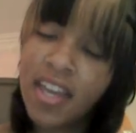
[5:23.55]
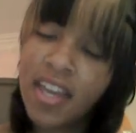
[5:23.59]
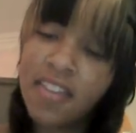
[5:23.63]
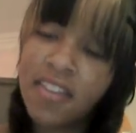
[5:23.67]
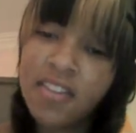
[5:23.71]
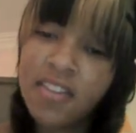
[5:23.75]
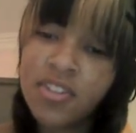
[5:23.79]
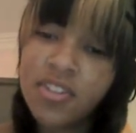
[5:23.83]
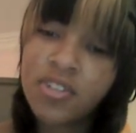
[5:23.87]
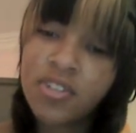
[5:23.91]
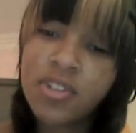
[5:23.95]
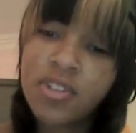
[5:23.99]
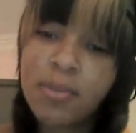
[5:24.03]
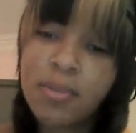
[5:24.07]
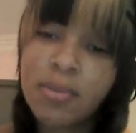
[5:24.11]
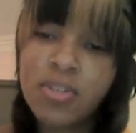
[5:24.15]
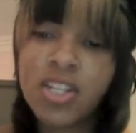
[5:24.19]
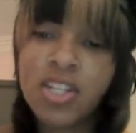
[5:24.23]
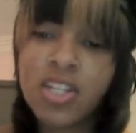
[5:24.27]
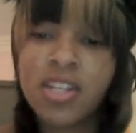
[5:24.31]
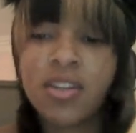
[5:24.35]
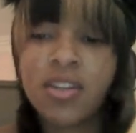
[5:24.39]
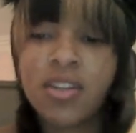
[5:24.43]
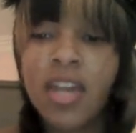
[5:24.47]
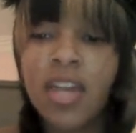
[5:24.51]
in the
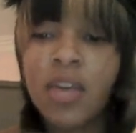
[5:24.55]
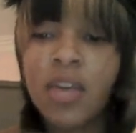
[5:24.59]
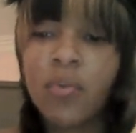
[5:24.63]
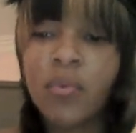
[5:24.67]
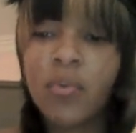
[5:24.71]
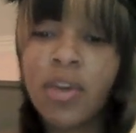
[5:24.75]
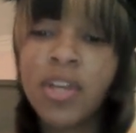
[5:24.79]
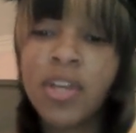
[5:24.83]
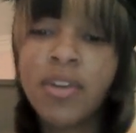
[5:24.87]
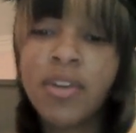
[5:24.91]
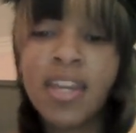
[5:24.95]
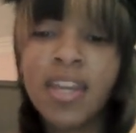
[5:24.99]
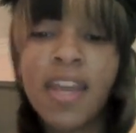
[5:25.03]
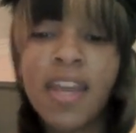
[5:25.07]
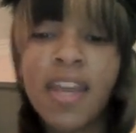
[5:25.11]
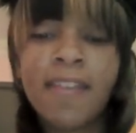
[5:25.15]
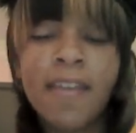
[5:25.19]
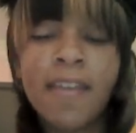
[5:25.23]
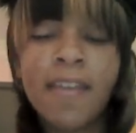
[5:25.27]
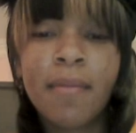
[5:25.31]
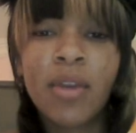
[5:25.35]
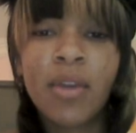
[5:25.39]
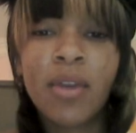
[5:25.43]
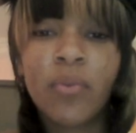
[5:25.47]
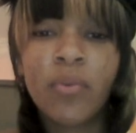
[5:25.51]
description and where you can get
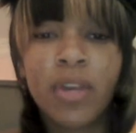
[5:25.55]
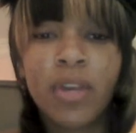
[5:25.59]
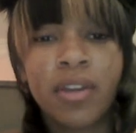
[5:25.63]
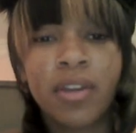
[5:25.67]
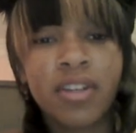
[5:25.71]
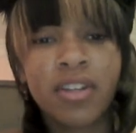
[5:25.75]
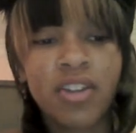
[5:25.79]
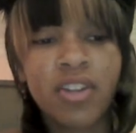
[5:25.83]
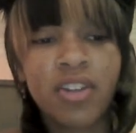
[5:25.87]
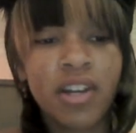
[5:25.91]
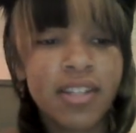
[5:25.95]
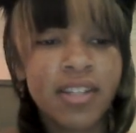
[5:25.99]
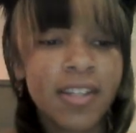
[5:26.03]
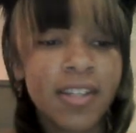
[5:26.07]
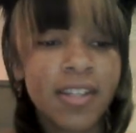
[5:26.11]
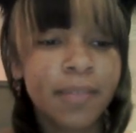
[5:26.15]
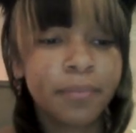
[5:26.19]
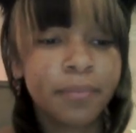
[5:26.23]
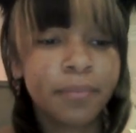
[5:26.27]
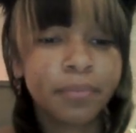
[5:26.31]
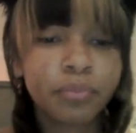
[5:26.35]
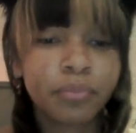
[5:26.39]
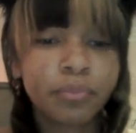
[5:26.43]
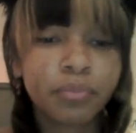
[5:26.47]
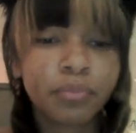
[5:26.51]
them and where you can talk to
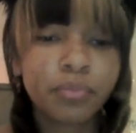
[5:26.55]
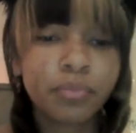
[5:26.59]
them